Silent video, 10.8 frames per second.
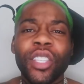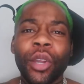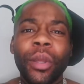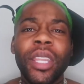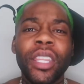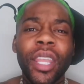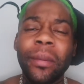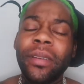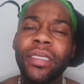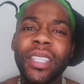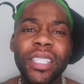So
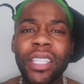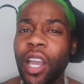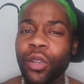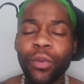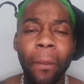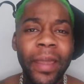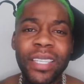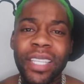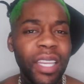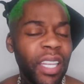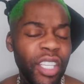these girls were
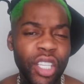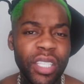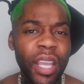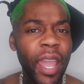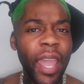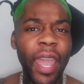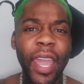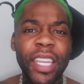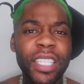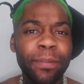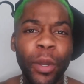basically just
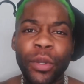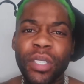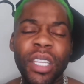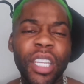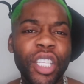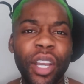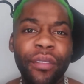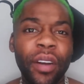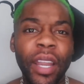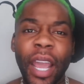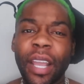exposing each
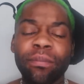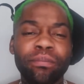other, like